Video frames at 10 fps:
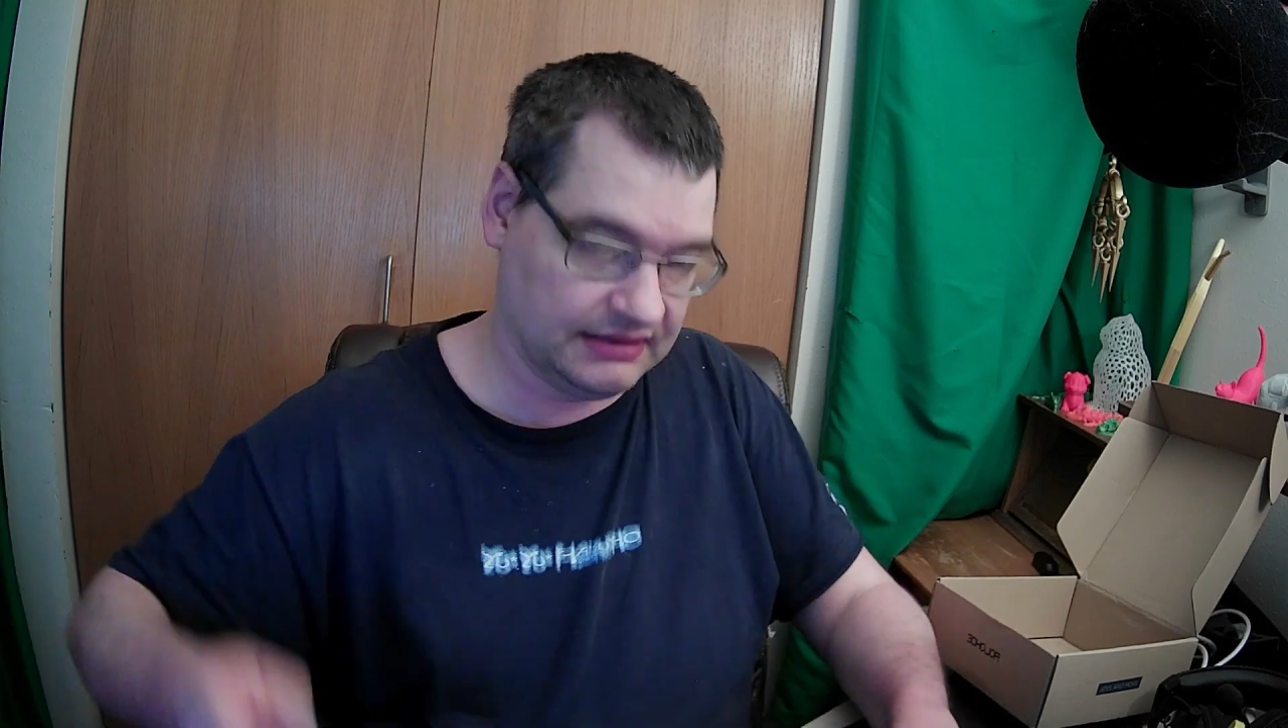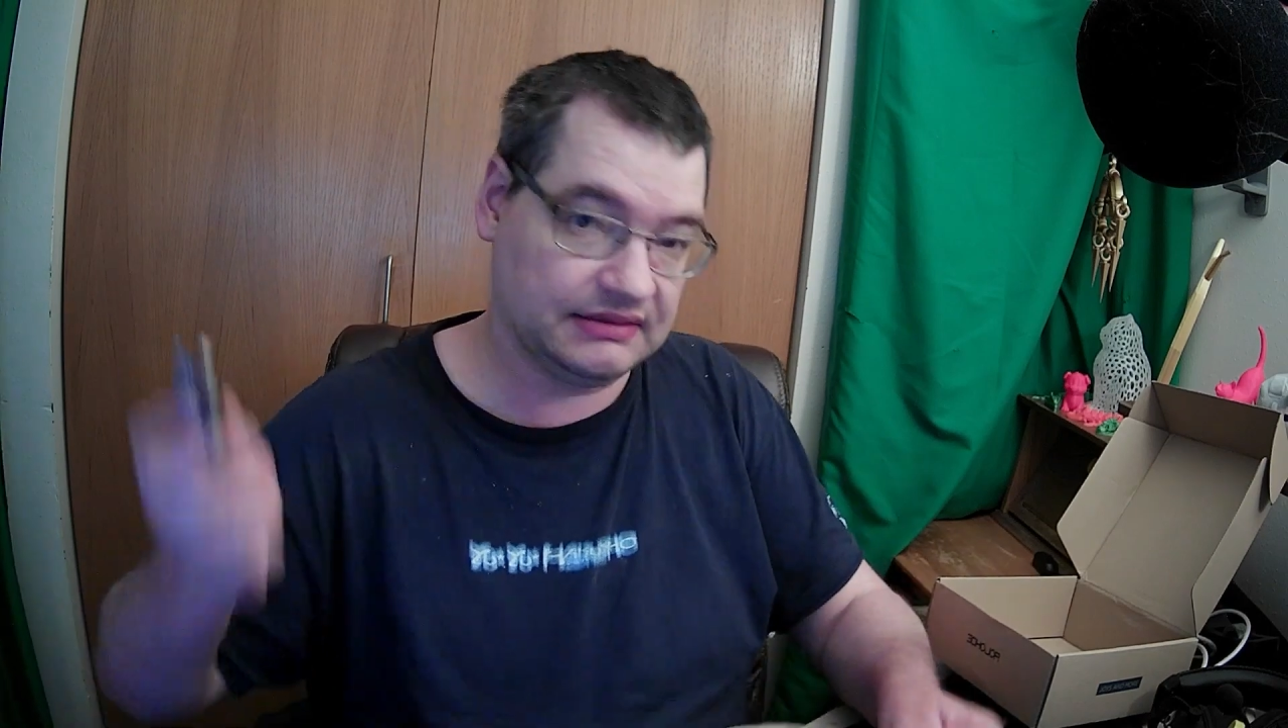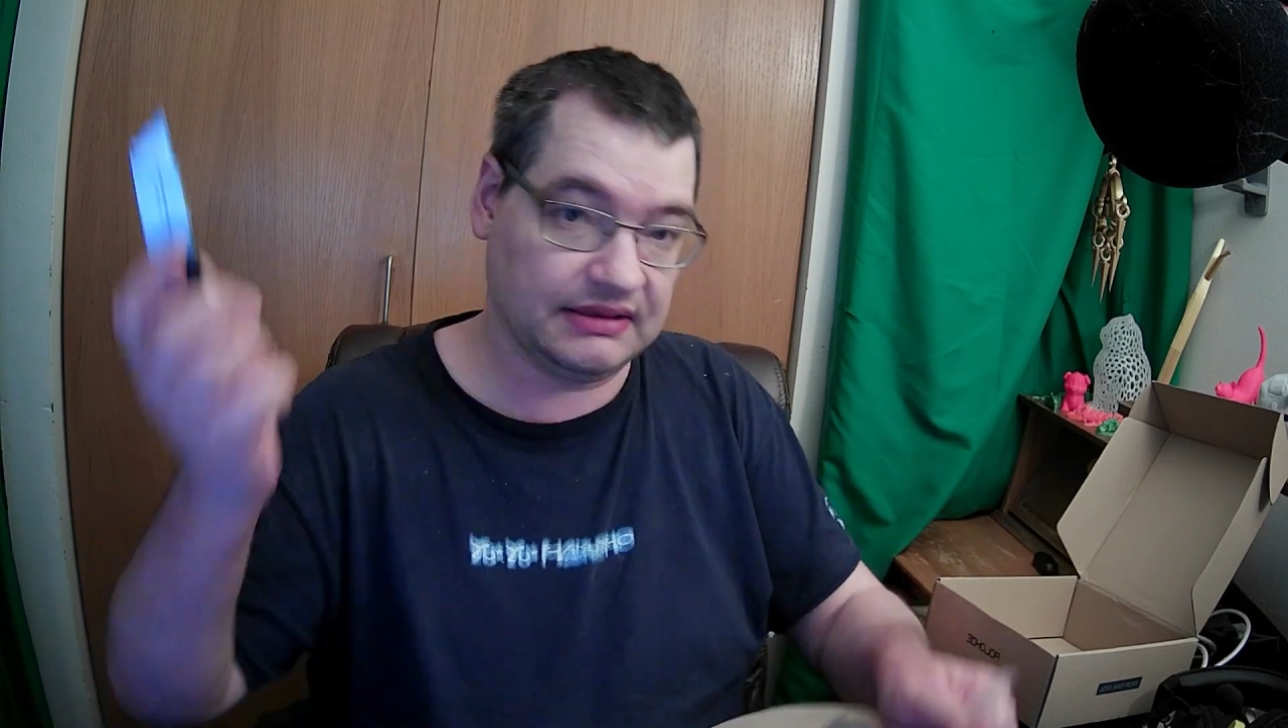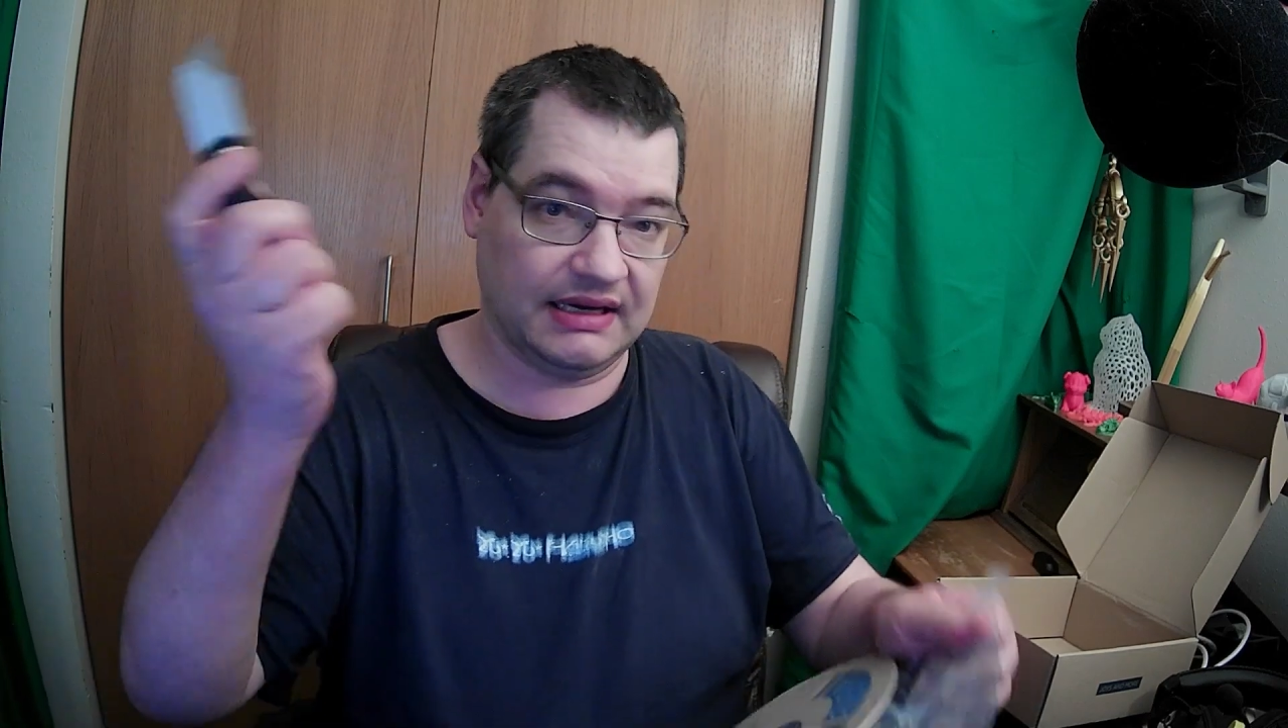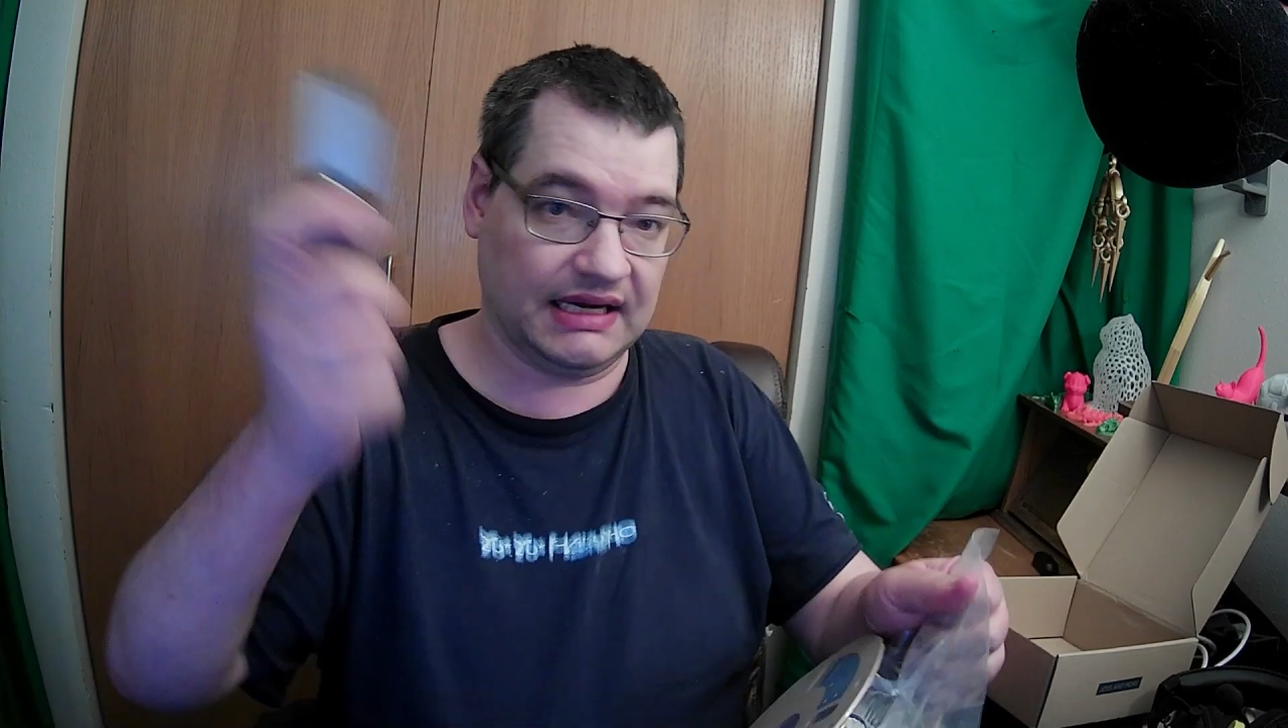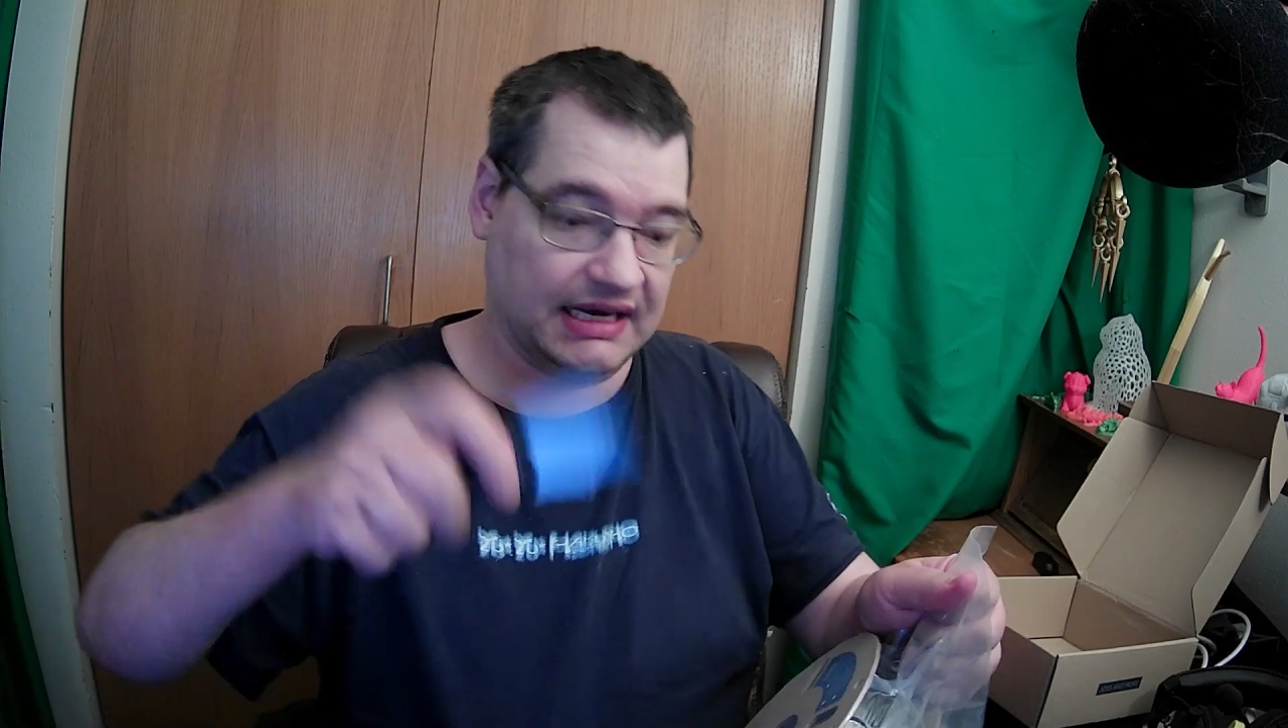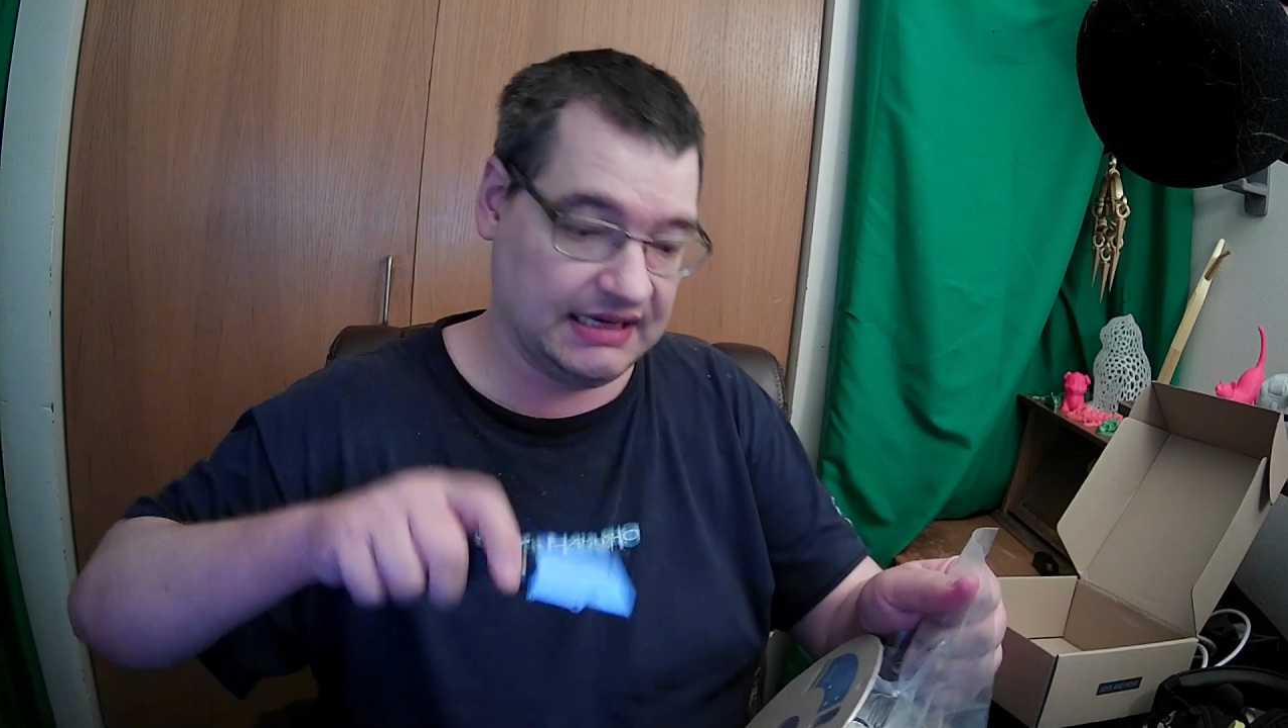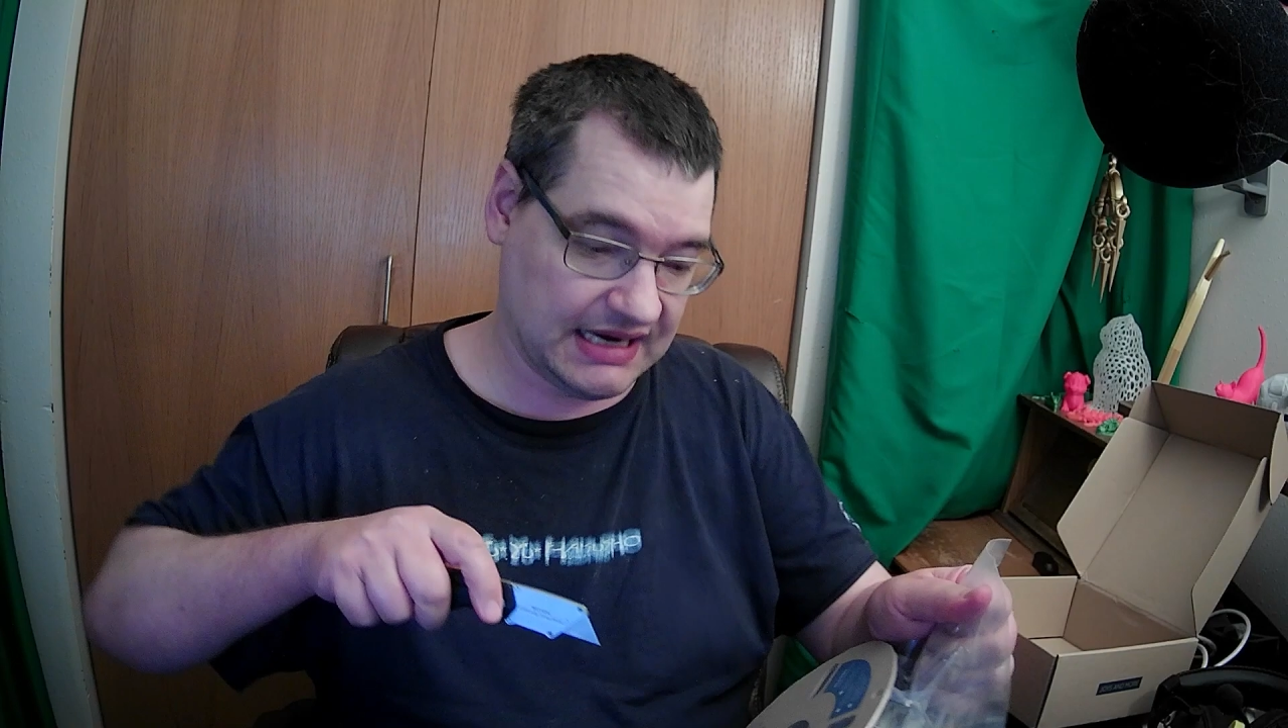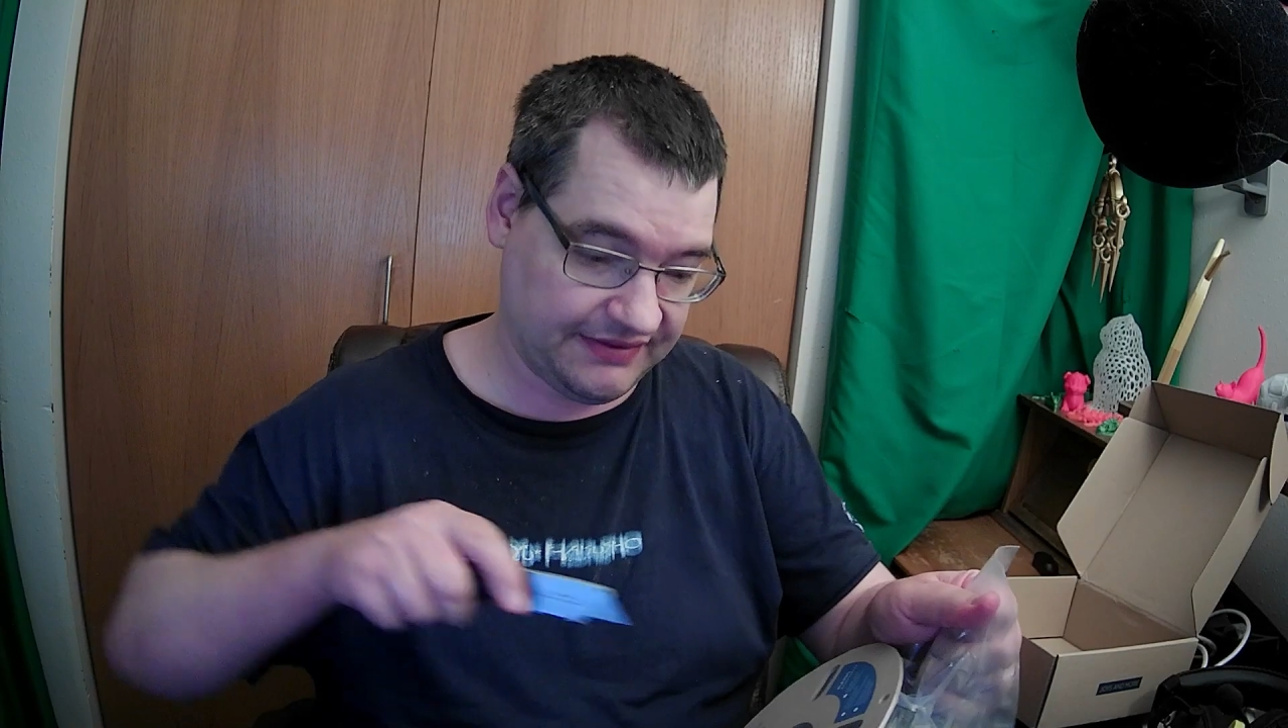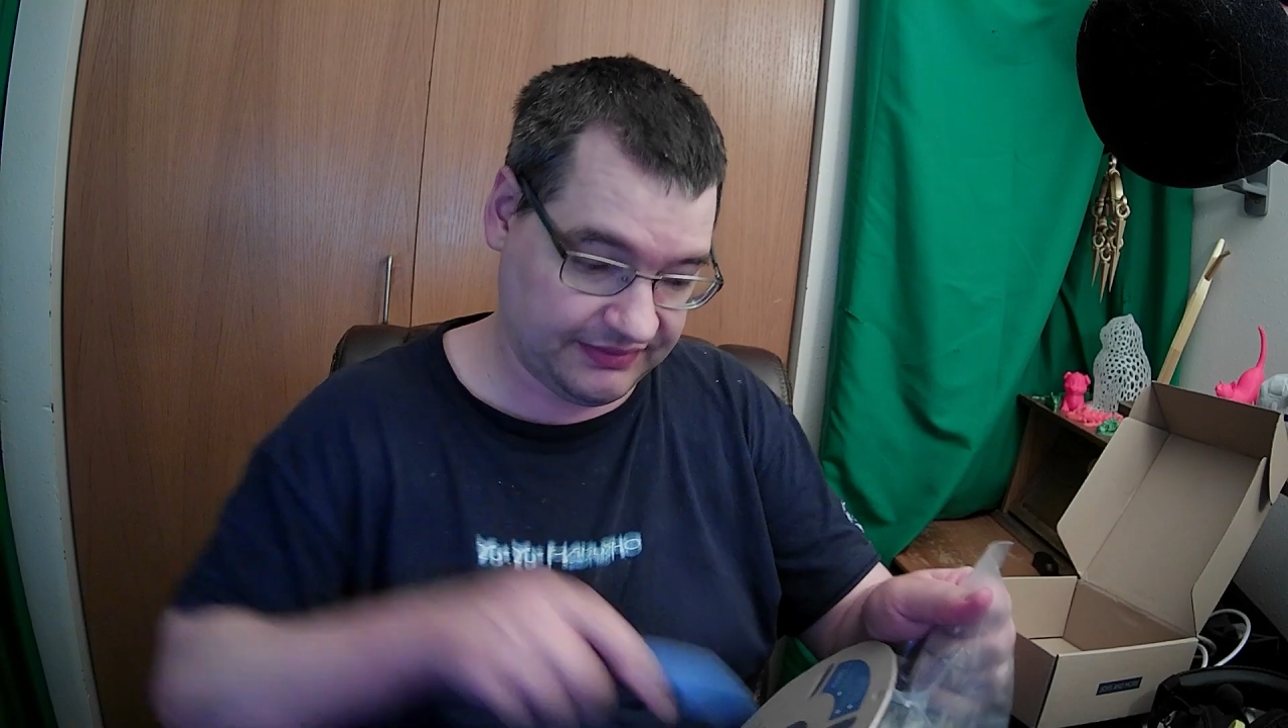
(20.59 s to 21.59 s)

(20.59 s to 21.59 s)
So I got a knife.